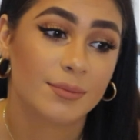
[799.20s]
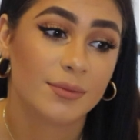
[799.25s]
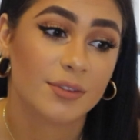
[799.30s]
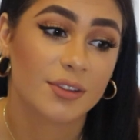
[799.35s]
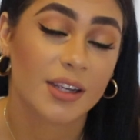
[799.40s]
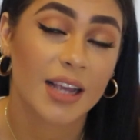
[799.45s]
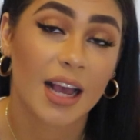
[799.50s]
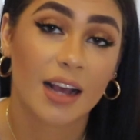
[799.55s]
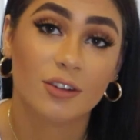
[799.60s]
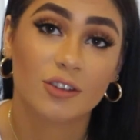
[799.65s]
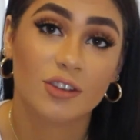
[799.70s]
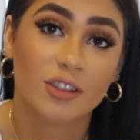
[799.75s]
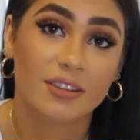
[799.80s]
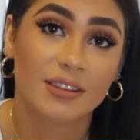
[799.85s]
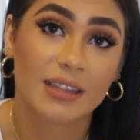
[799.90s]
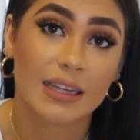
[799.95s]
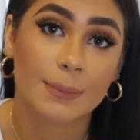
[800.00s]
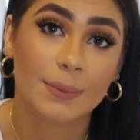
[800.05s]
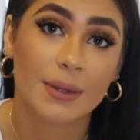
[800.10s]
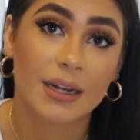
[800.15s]
So yeah,
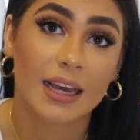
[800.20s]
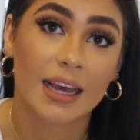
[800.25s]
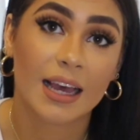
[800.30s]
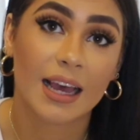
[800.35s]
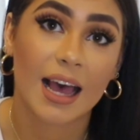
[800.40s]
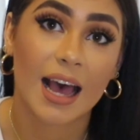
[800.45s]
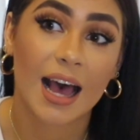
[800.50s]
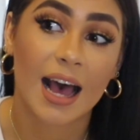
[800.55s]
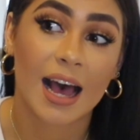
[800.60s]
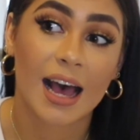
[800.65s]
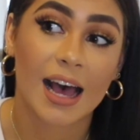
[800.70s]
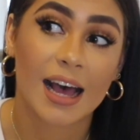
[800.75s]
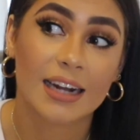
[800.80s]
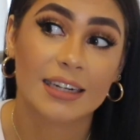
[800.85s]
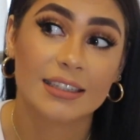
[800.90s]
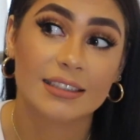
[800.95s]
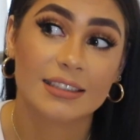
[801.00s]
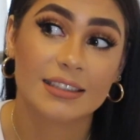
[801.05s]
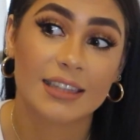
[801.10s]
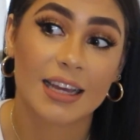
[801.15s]
just sleep in it
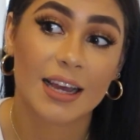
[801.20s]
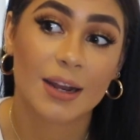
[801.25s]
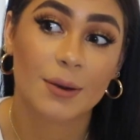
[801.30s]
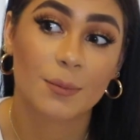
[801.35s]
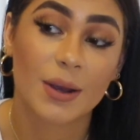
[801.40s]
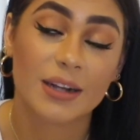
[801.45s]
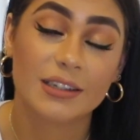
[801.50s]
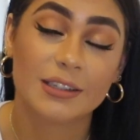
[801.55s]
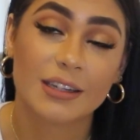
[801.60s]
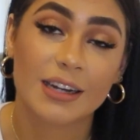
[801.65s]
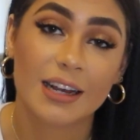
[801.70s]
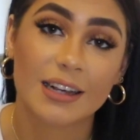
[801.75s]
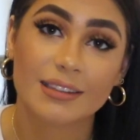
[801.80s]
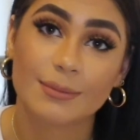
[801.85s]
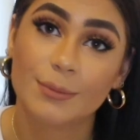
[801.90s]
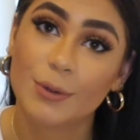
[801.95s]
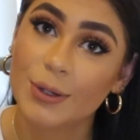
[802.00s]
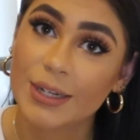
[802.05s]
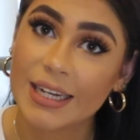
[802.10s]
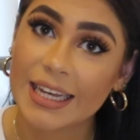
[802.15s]
and then wait till the
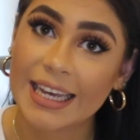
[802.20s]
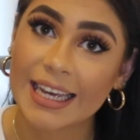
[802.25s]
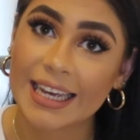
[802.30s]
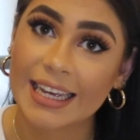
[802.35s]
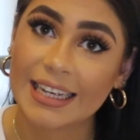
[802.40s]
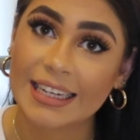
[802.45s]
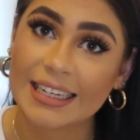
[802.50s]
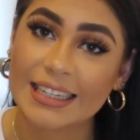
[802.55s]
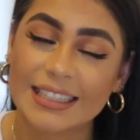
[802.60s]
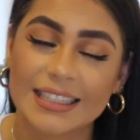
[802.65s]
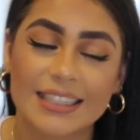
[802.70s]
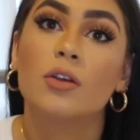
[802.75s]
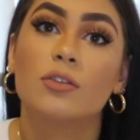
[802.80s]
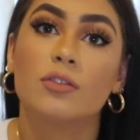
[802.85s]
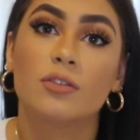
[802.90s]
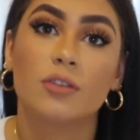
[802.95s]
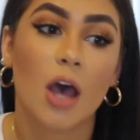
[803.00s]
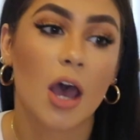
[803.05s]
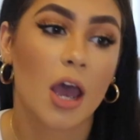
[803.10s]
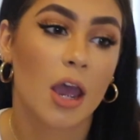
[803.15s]
next morning.
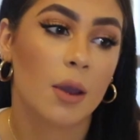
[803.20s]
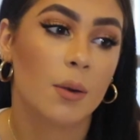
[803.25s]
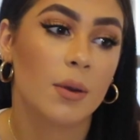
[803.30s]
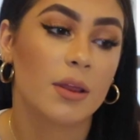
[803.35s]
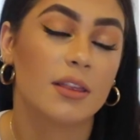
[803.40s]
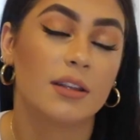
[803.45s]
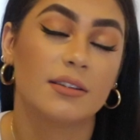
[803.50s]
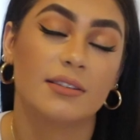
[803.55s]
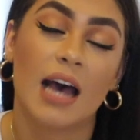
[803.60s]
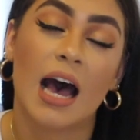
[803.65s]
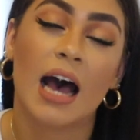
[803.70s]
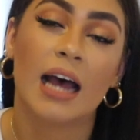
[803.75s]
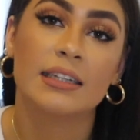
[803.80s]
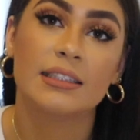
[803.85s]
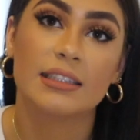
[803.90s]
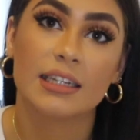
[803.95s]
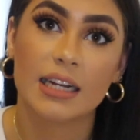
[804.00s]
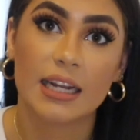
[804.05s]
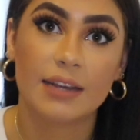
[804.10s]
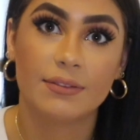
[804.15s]
So the
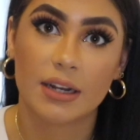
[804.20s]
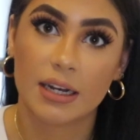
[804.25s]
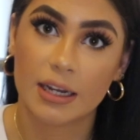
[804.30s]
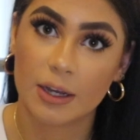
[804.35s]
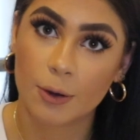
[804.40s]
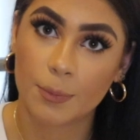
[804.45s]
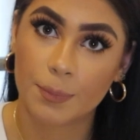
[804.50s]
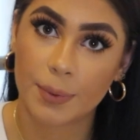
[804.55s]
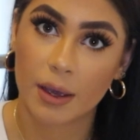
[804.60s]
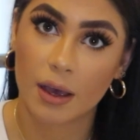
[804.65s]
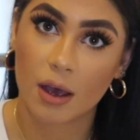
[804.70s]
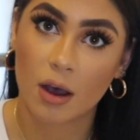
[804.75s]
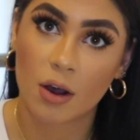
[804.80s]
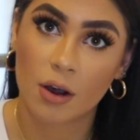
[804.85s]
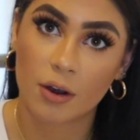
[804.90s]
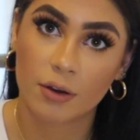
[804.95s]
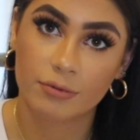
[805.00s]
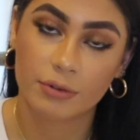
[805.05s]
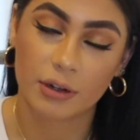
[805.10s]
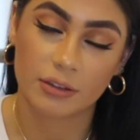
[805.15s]
tan did leave a little bit
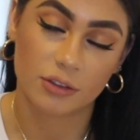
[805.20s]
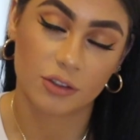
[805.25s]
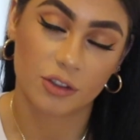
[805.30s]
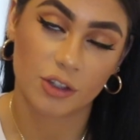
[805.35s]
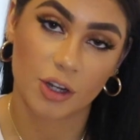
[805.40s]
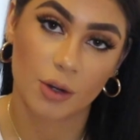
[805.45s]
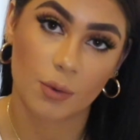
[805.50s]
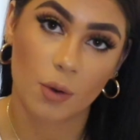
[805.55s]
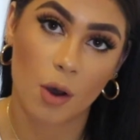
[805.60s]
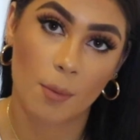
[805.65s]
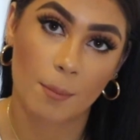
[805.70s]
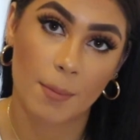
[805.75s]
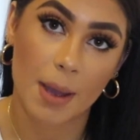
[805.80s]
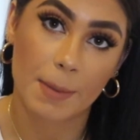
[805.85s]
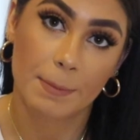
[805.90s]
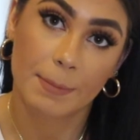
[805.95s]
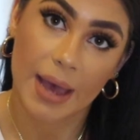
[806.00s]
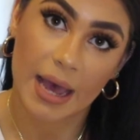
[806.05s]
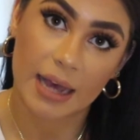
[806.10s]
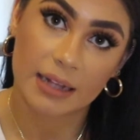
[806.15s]
of residue on
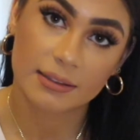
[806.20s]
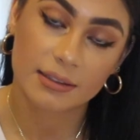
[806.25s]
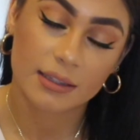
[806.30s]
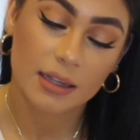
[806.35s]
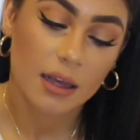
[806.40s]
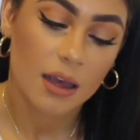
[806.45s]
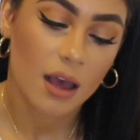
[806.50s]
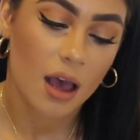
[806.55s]
my bed.